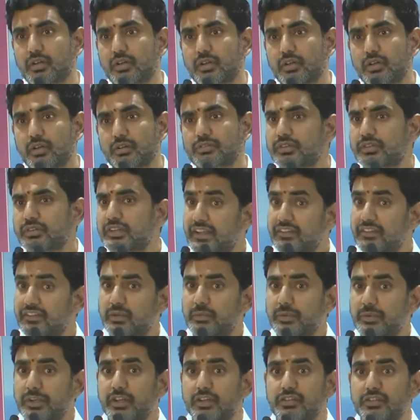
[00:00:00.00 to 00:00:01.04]
So they
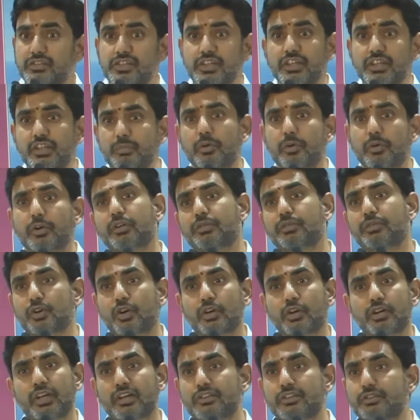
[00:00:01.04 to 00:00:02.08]
will be your single point of
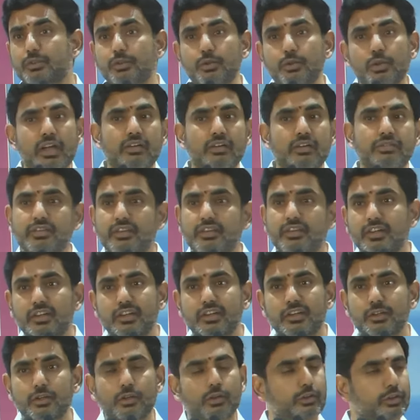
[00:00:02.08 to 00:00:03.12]
contact. So you'll have,
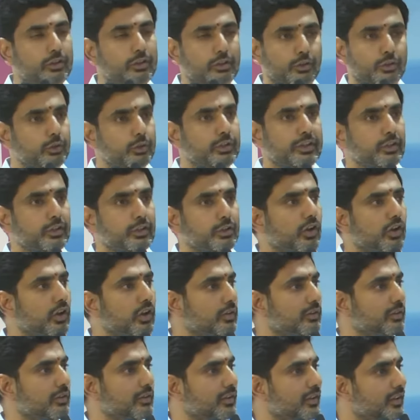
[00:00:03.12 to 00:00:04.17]
you don't need to
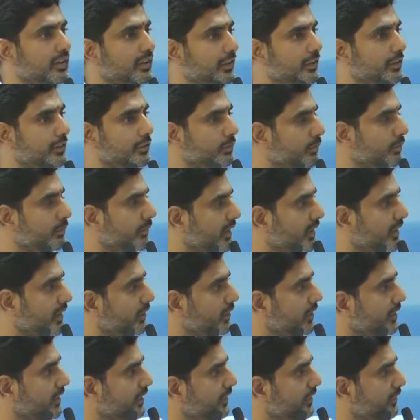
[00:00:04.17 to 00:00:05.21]
call, you know, me
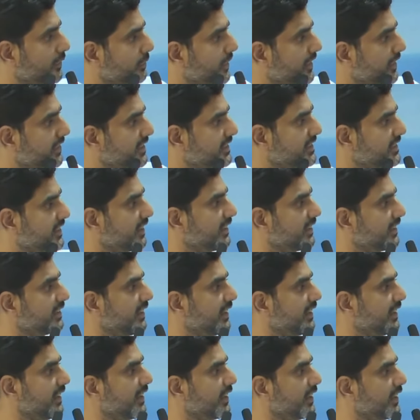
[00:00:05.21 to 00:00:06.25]
or even BC
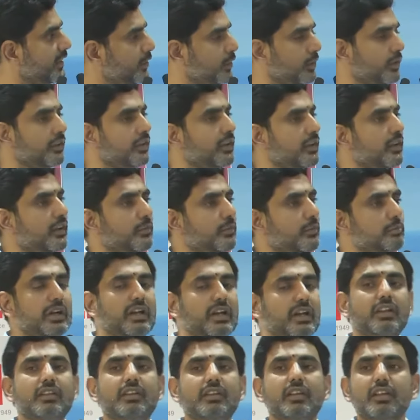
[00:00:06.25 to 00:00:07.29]
Janardhan Reddy garu or
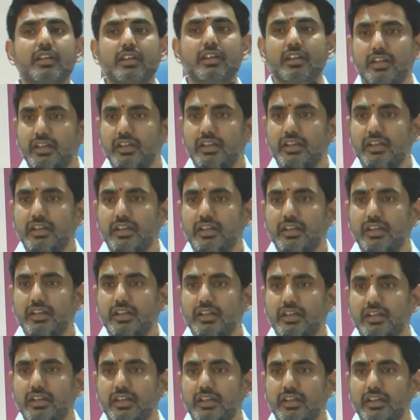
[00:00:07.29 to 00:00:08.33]
Bharat. They'll
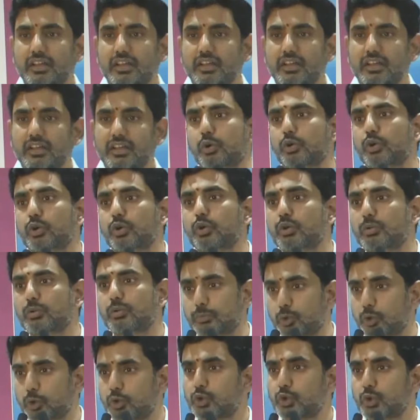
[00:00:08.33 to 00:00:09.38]
be a single port
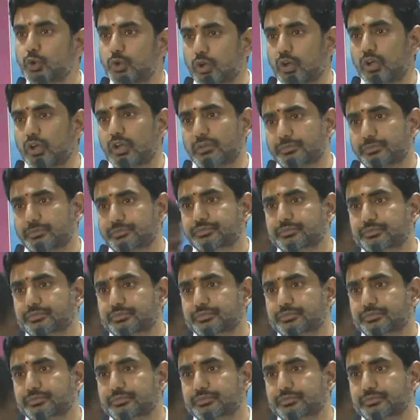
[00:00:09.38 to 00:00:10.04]
to call.